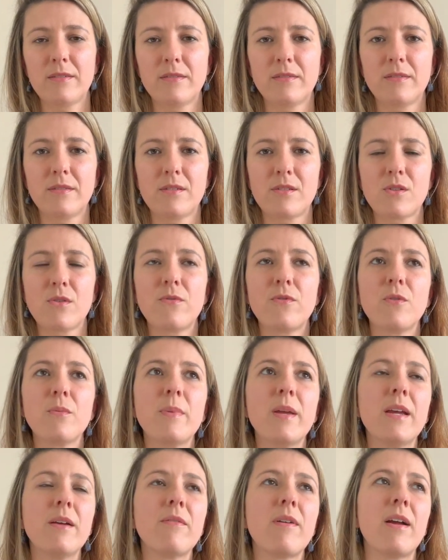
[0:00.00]
So for
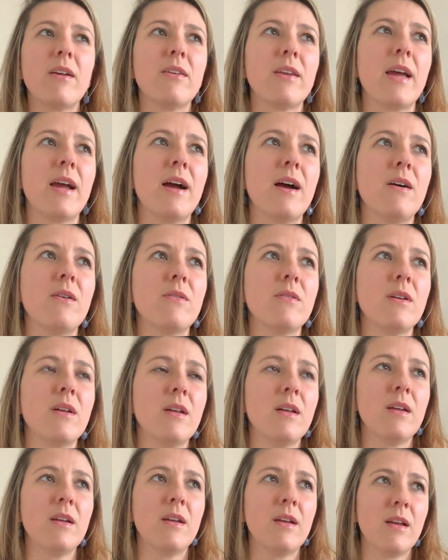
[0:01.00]
me right now,
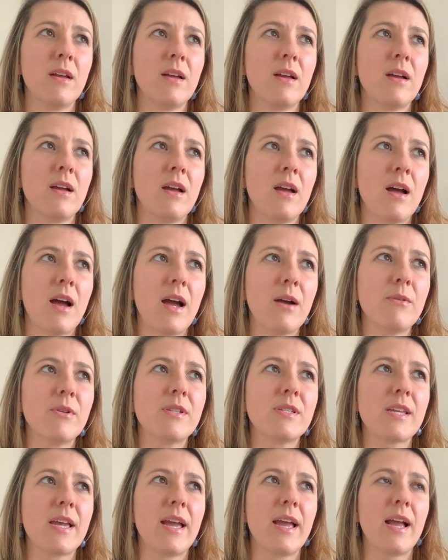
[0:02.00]
I would
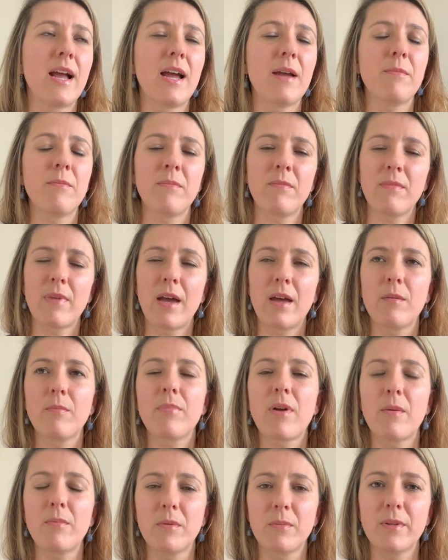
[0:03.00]
say I'm at
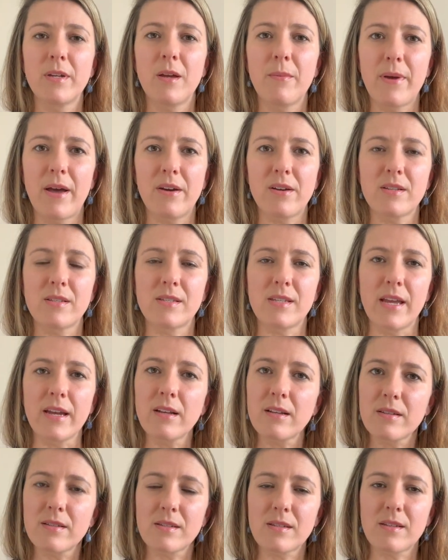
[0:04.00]
probably about a
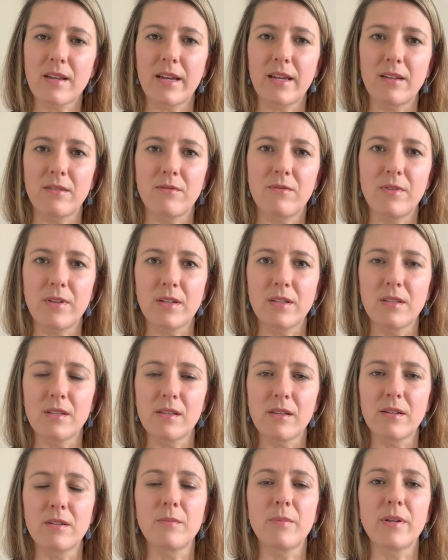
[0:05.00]
6. I can feel a
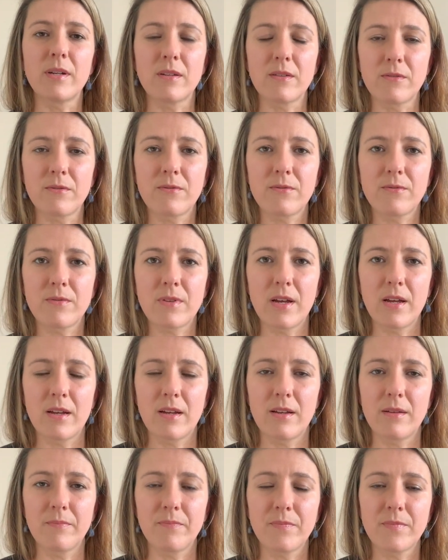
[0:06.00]
little bit of
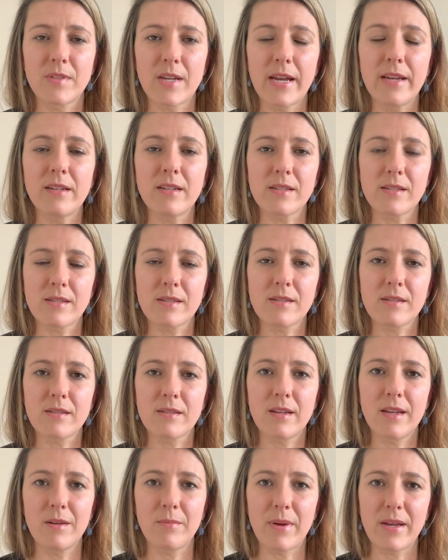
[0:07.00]
tightness
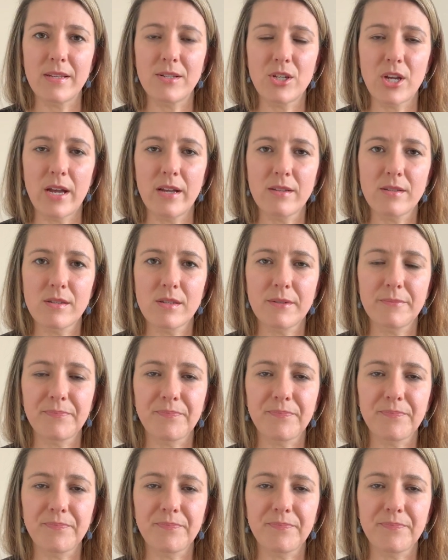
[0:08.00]
in my chest.